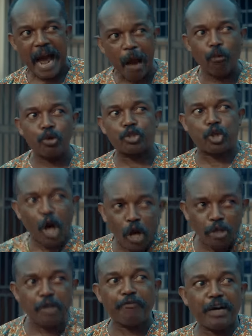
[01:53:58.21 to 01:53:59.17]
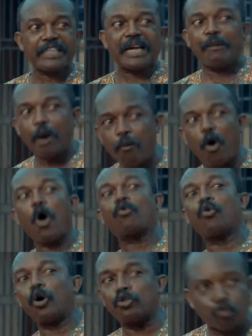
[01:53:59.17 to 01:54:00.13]
will show you if I have one more
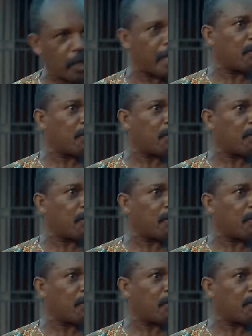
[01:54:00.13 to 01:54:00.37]
or do.